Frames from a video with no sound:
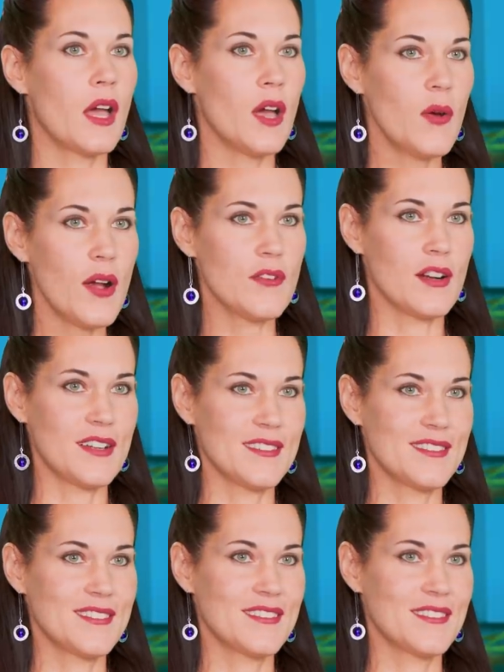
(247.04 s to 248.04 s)
However,
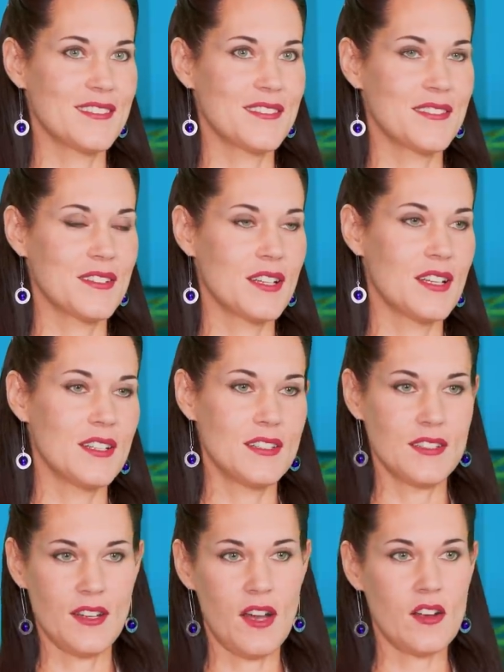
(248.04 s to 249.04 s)

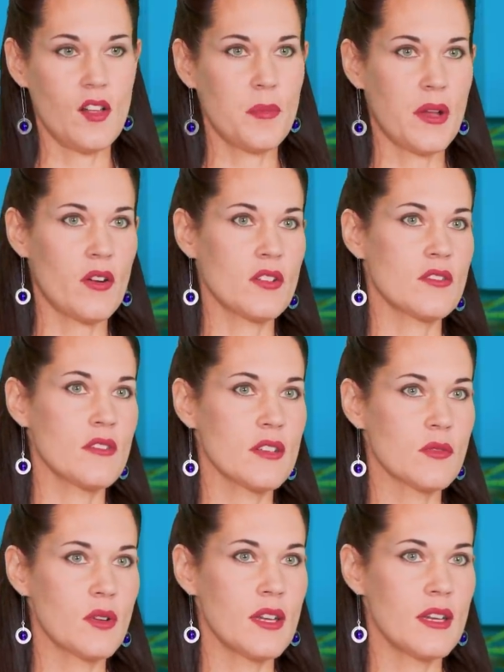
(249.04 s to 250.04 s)
not all parents are
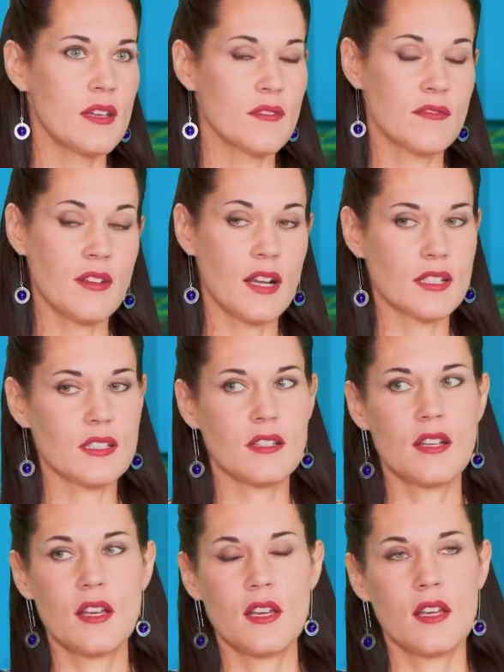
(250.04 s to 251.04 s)
this way. In fact,
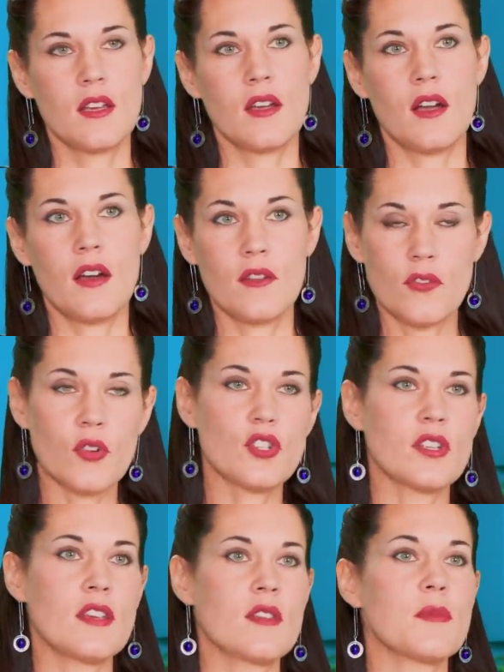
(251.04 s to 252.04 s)

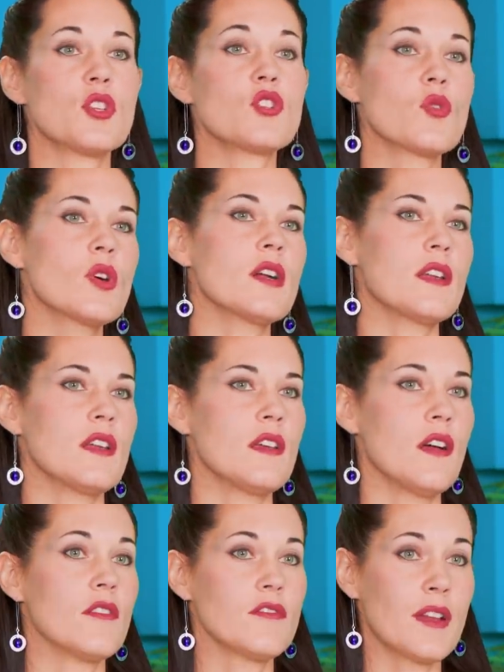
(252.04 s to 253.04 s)
unfortunately, the majority
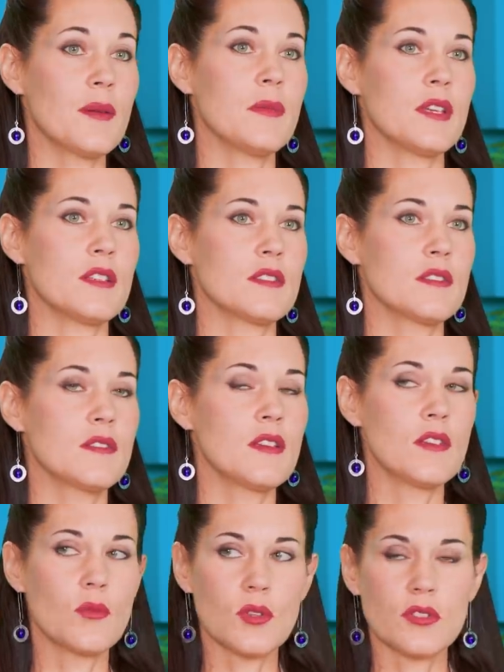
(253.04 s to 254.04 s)
of families
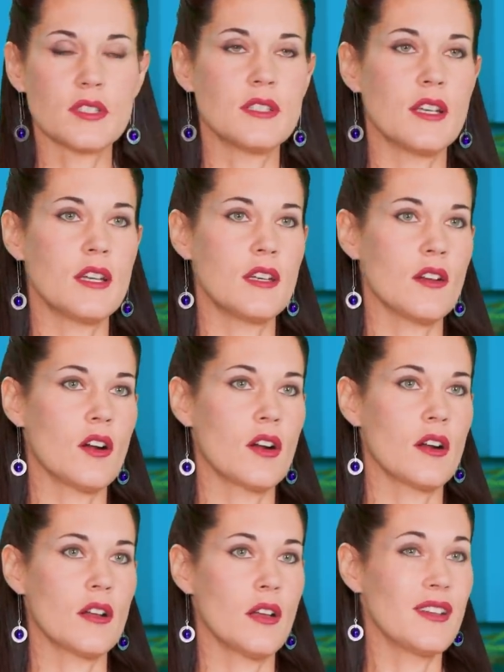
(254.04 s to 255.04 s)
in the world today
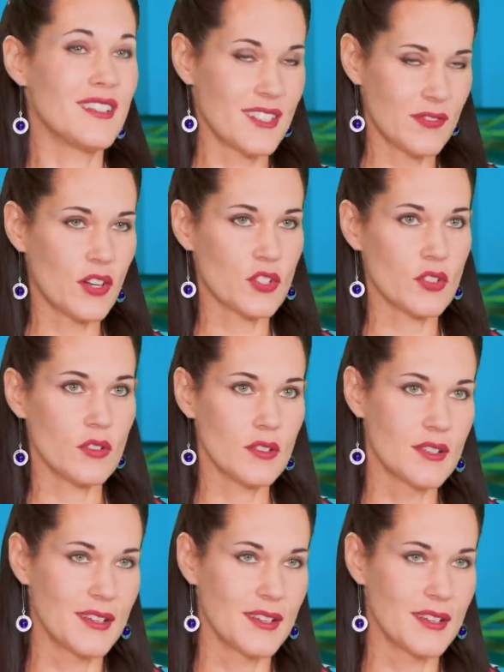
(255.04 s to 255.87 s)
are dysfunctional.